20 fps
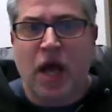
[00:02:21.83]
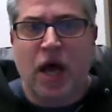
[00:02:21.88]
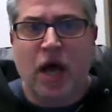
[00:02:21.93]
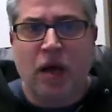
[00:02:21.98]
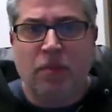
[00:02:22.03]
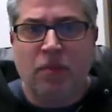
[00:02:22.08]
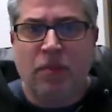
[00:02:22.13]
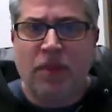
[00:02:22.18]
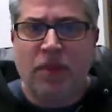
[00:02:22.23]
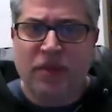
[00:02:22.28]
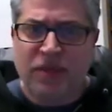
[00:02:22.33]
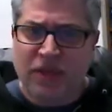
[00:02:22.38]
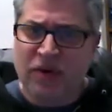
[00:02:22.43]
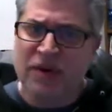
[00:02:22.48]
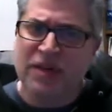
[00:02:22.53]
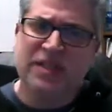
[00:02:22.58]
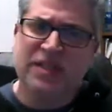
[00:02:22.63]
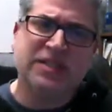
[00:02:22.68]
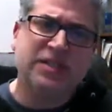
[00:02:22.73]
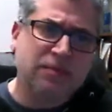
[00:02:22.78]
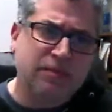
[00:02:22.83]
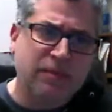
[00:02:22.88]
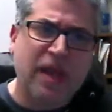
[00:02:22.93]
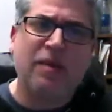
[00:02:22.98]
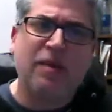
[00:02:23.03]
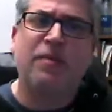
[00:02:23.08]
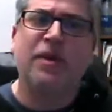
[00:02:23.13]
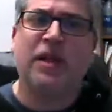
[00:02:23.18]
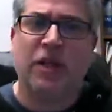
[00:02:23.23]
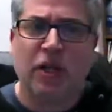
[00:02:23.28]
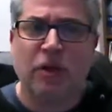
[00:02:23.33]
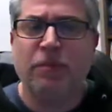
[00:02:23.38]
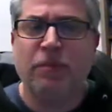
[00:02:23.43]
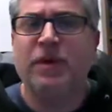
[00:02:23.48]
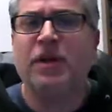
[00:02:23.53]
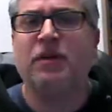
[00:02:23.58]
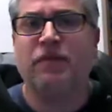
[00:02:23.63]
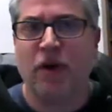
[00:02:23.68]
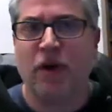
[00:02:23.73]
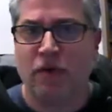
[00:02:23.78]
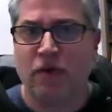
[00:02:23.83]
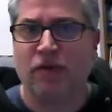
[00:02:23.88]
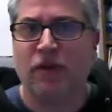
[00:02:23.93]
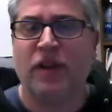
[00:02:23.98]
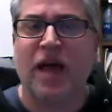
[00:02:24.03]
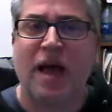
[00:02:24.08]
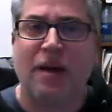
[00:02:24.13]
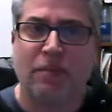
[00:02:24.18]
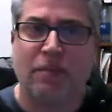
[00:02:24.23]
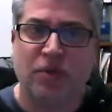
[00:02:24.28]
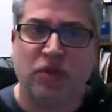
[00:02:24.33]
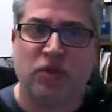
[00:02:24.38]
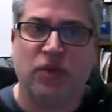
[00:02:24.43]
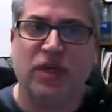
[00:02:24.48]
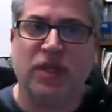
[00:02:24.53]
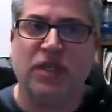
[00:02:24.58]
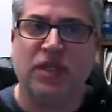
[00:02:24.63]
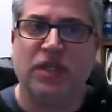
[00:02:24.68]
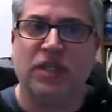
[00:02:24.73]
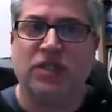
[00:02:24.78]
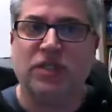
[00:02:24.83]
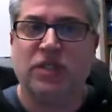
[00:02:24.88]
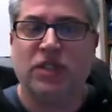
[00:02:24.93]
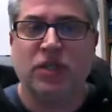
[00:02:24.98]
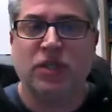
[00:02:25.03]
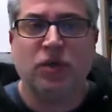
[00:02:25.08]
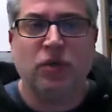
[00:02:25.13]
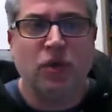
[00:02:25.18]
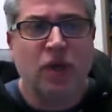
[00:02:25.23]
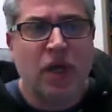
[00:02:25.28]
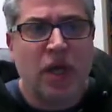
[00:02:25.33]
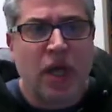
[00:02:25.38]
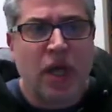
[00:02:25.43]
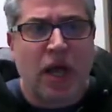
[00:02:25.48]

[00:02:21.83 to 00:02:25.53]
Um, there is maybe a little bit of overlap between these two.